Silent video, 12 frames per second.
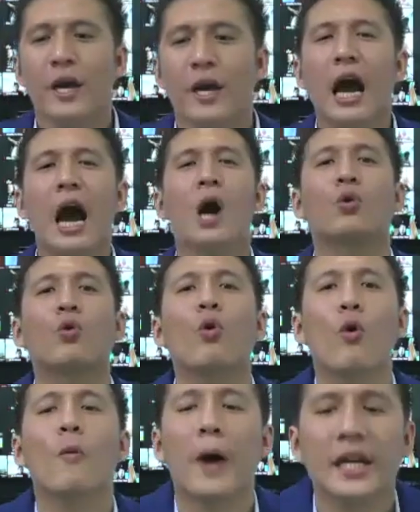Now
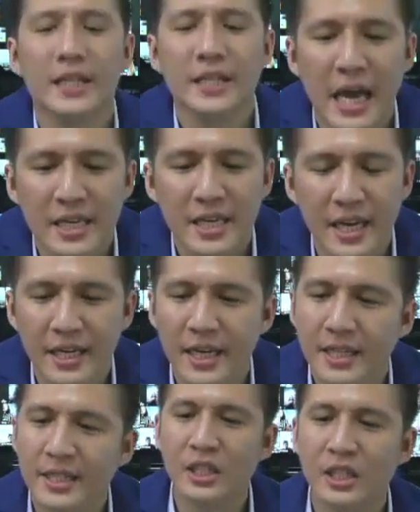go by Nangan at
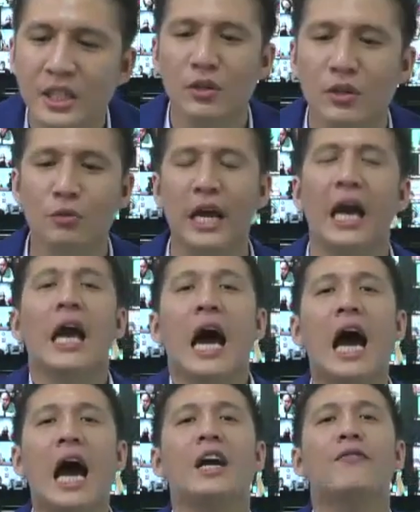the Shinodu Pide.
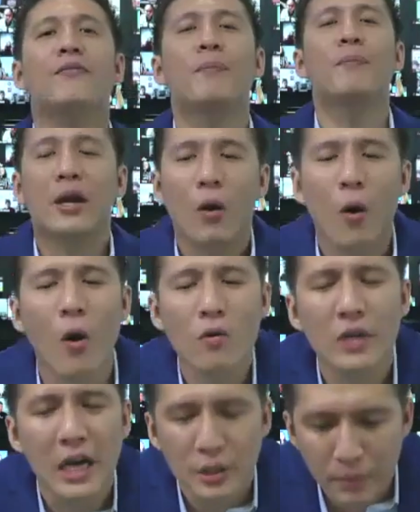I have my own
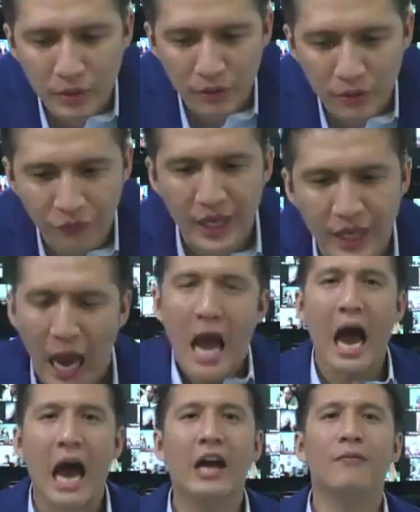atmosphere.
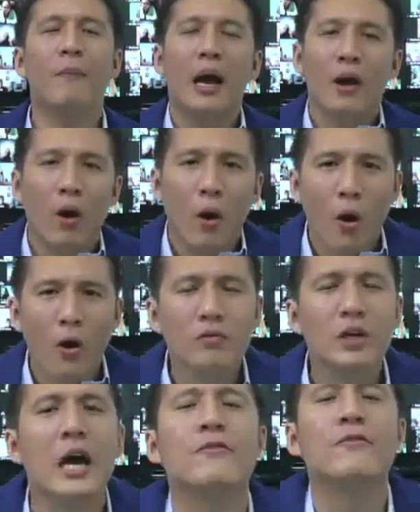I have my own
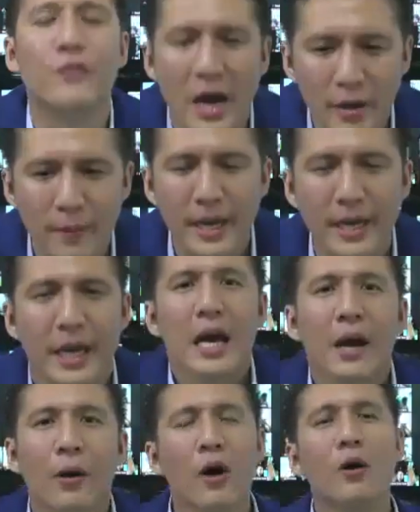environment.
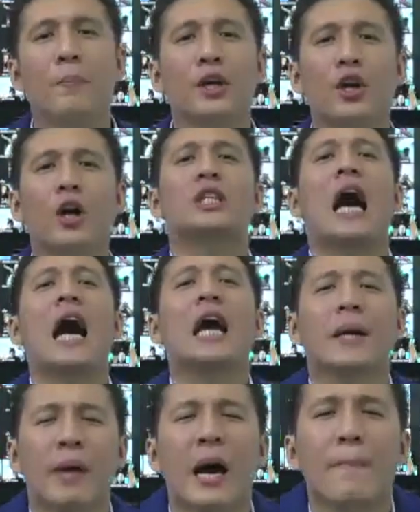Oh, because I
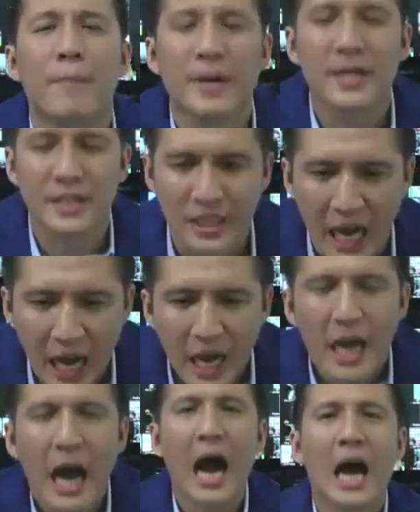am ambassador.
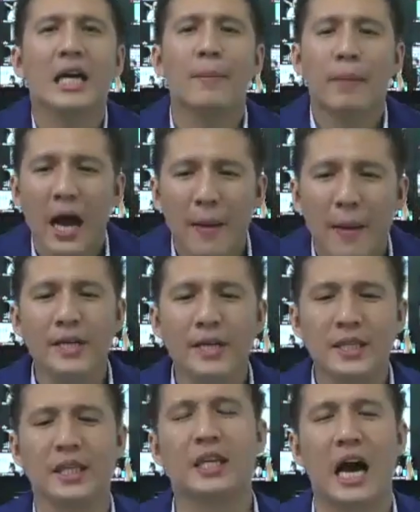I am
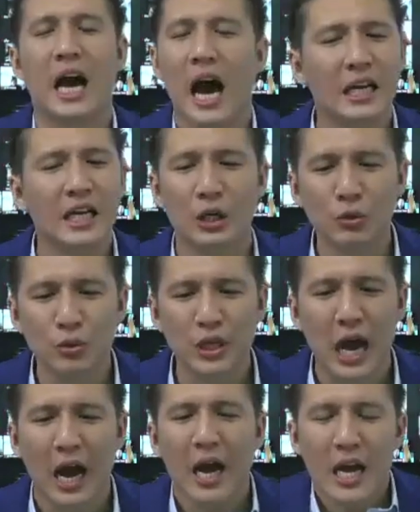ambassador.
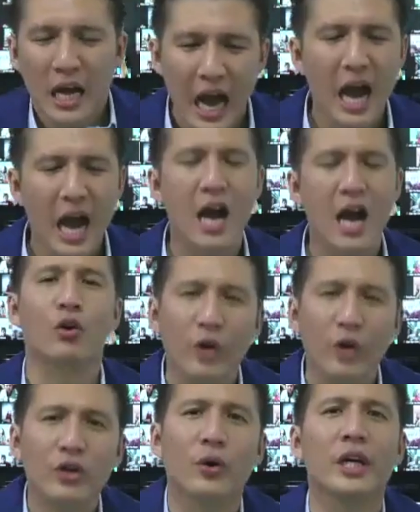Hallelujah. Now
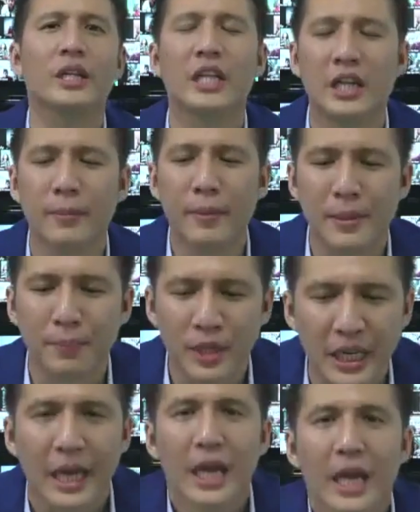crypto at Tandaman
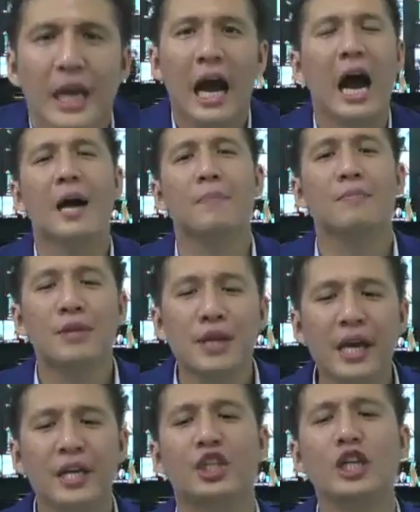Shide. Now
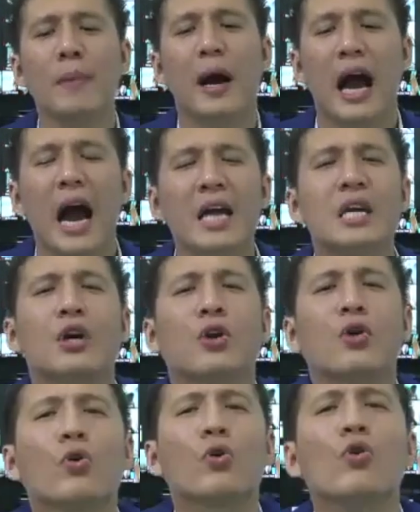Yejima,
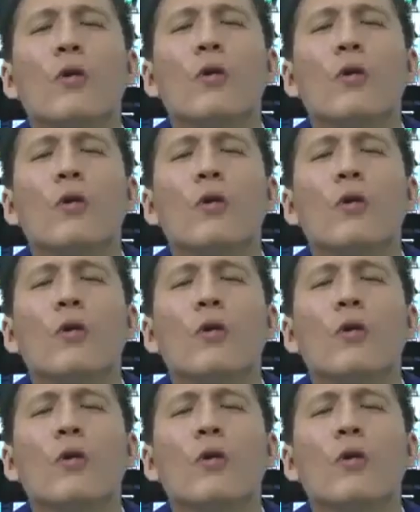go